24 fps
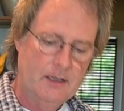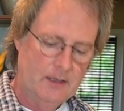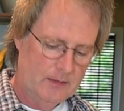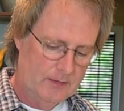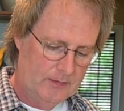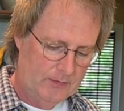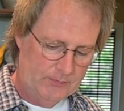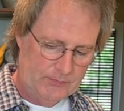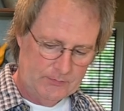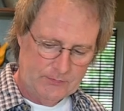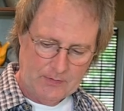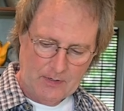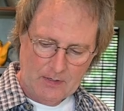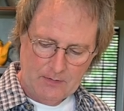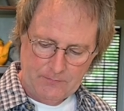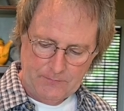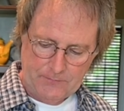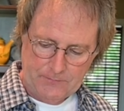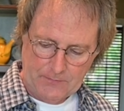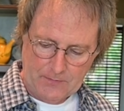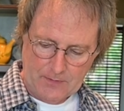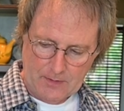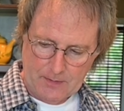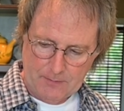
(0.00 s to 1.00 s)
This
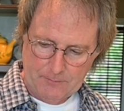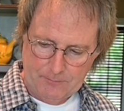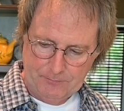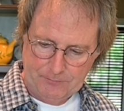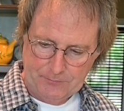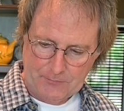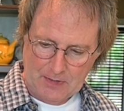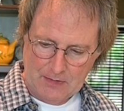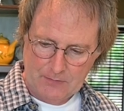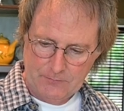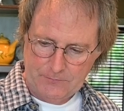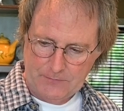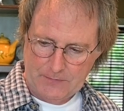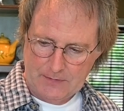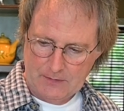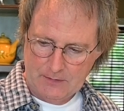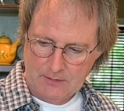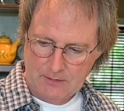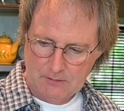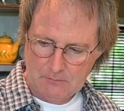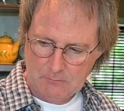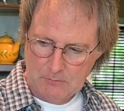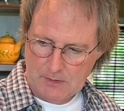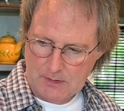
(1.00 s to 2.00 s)
stuff, I've found
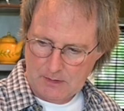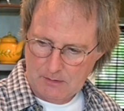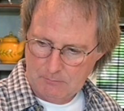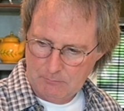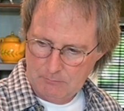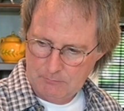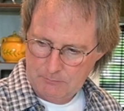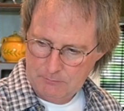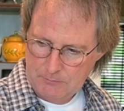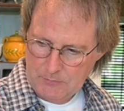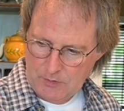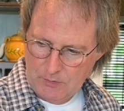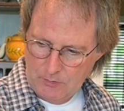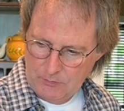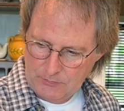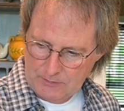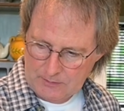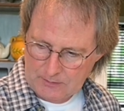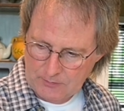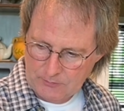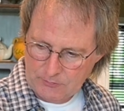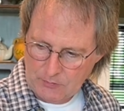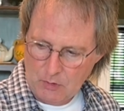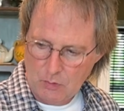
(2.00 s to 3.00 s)
that when I'm
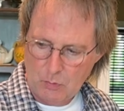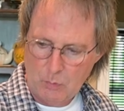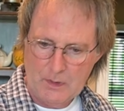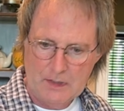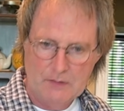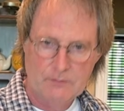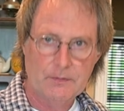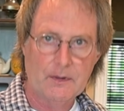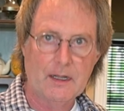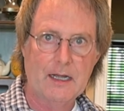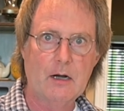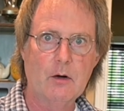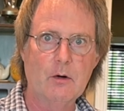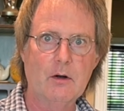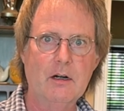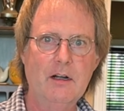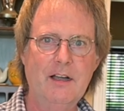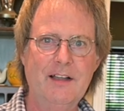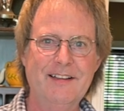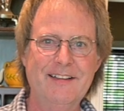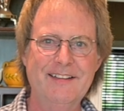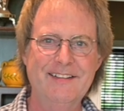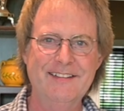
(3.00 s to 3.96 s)
using this whole wheat flour,